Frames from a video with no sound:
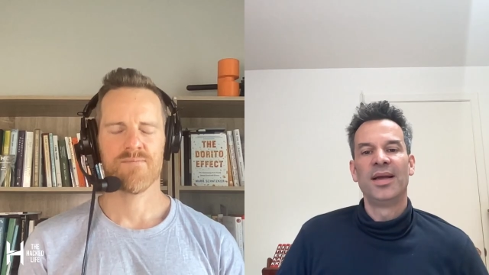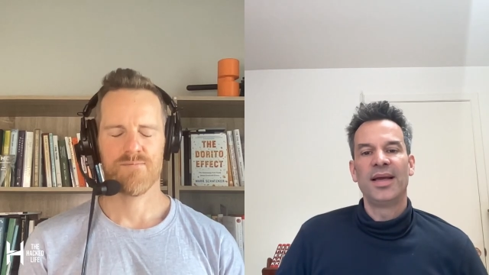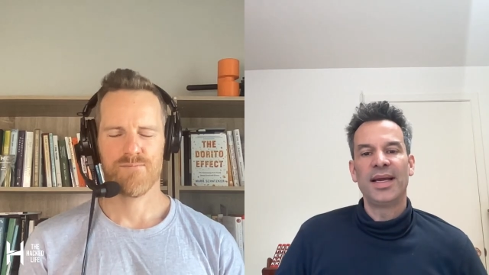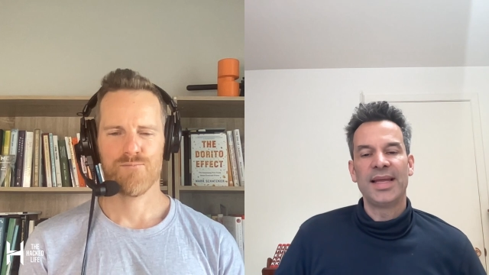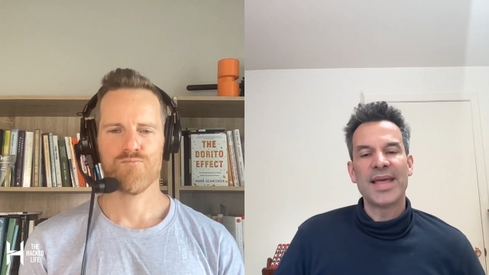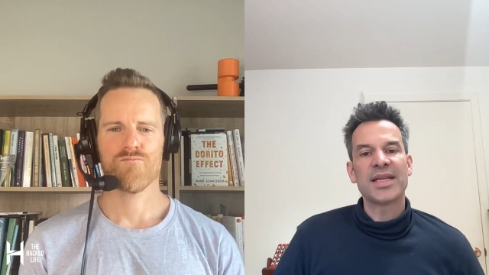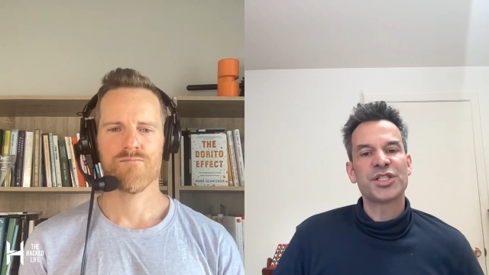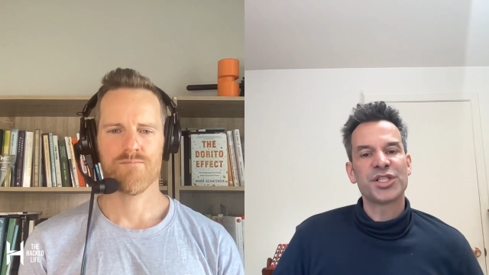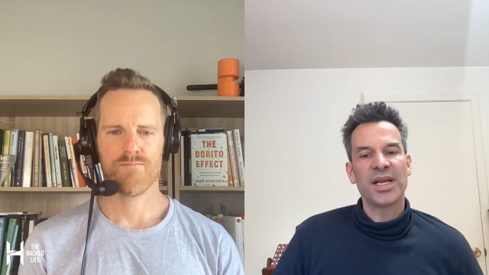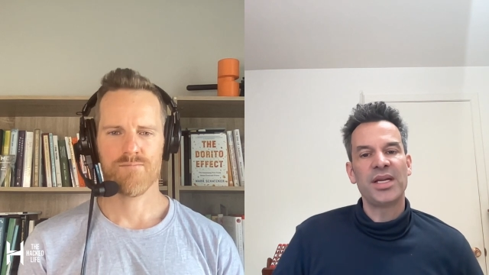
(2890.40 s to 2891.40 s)
Speaker 1: and that has
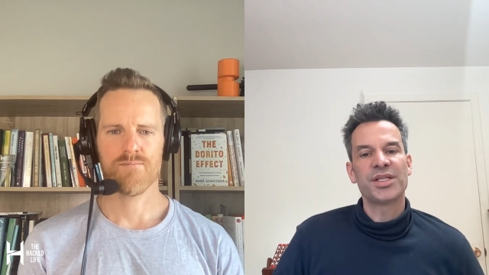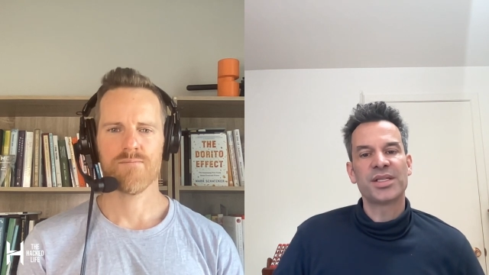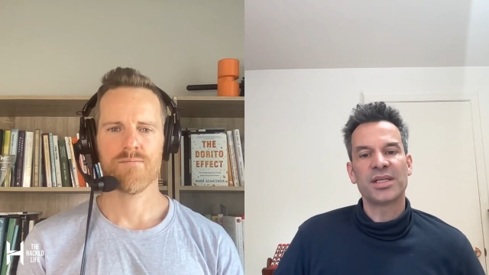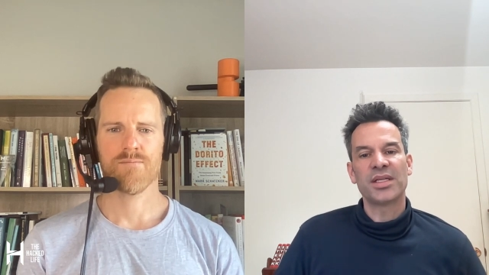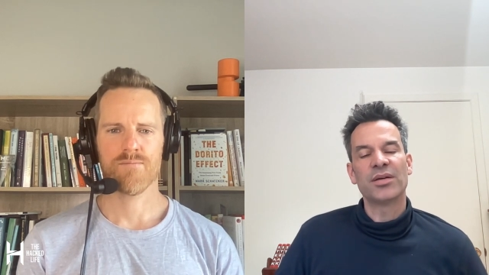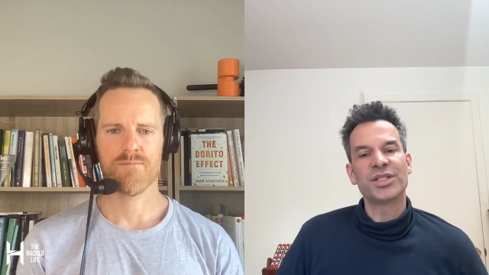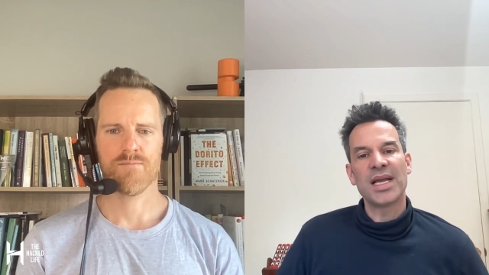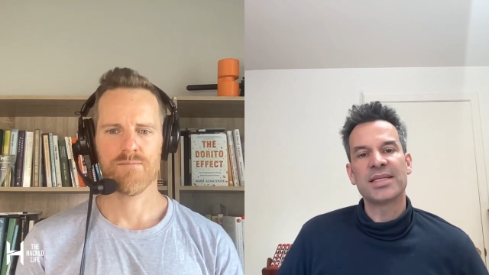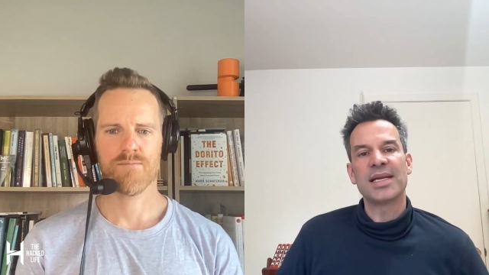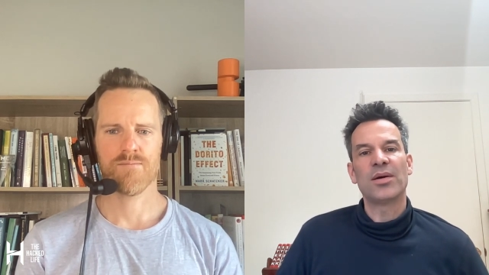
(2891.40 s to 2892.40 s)
changed you know she
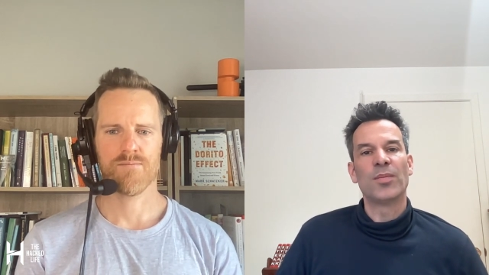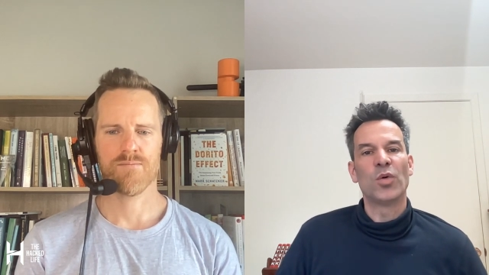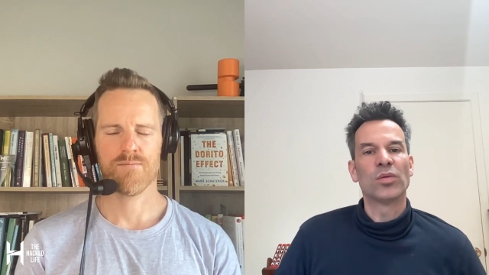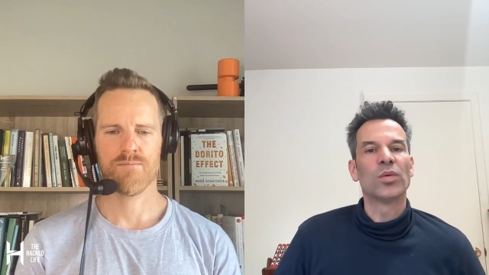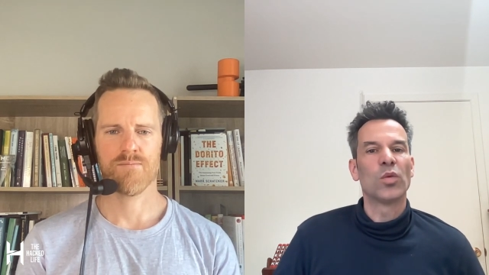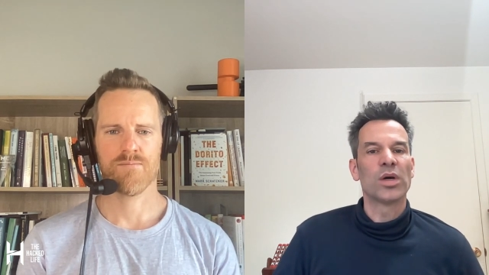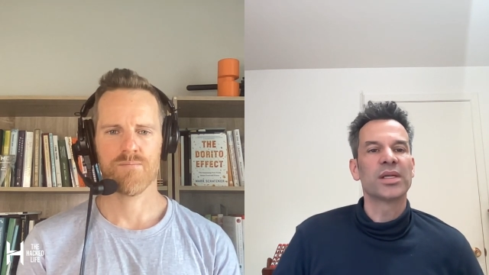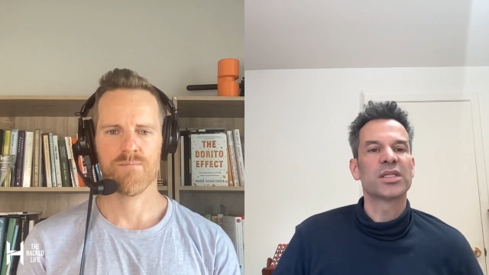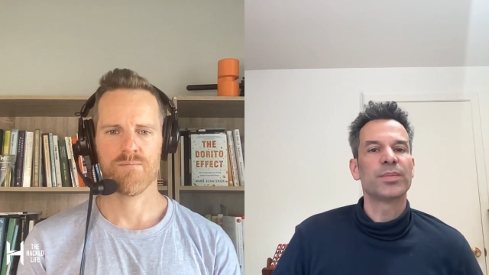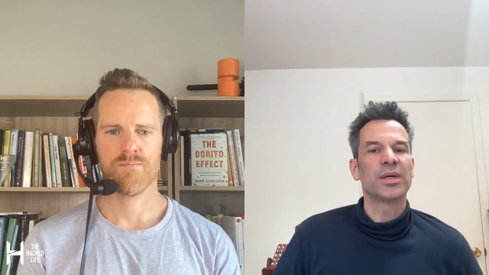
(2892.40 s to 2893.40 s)
has now a more rewarding
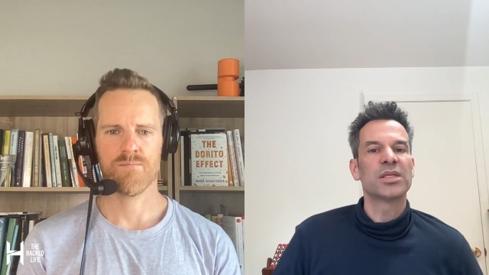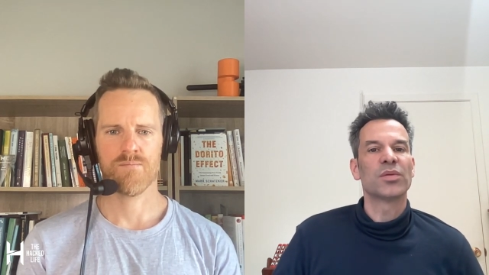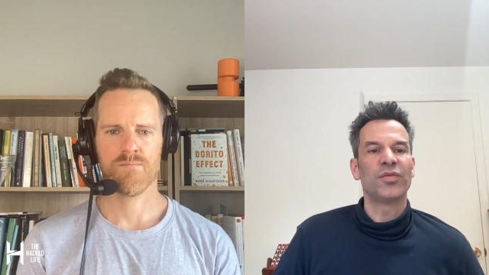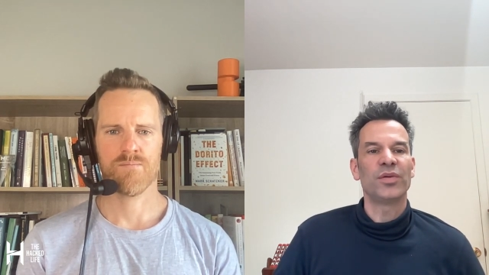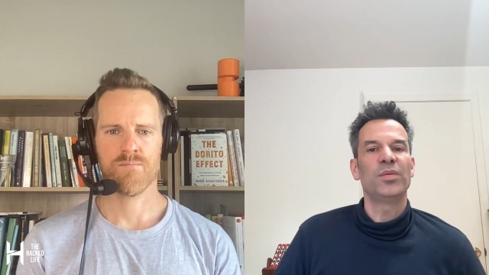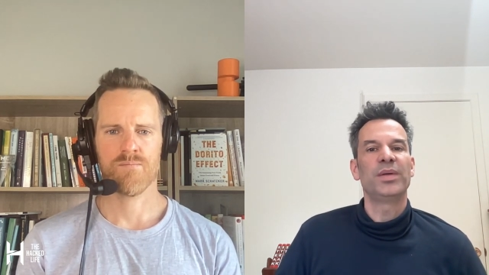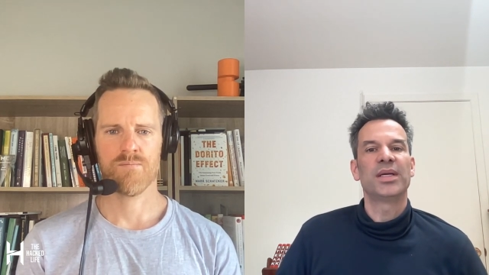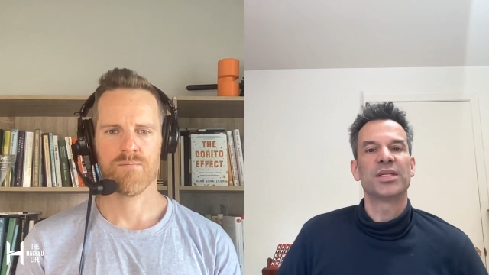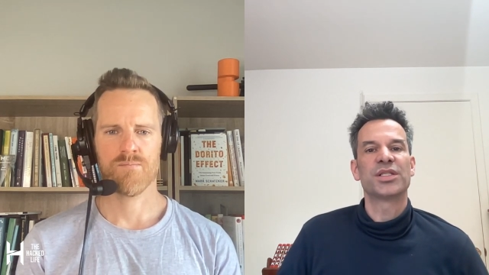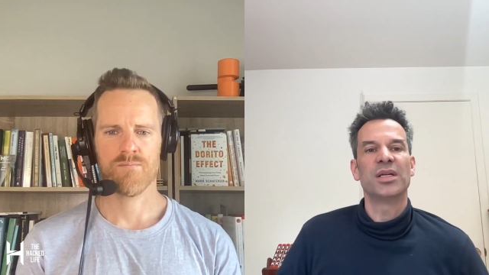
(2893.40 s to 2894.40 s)
experience with food
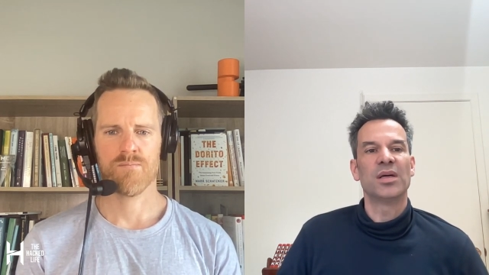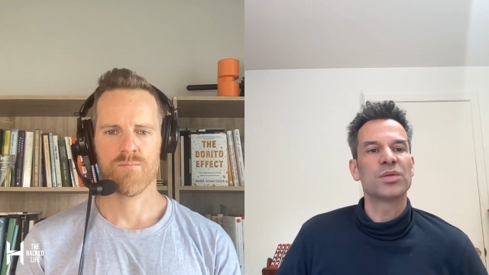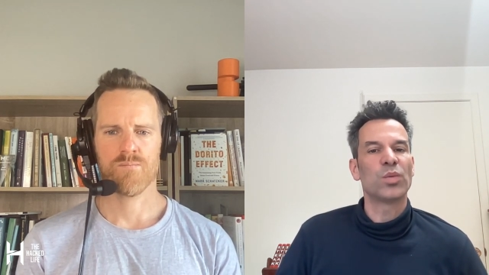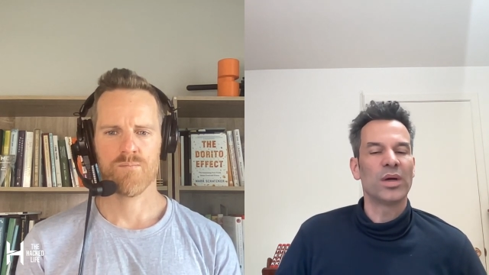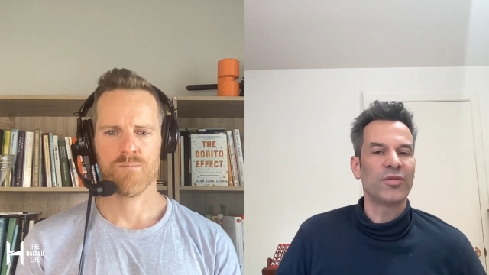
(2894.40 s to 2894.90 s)
because she knows what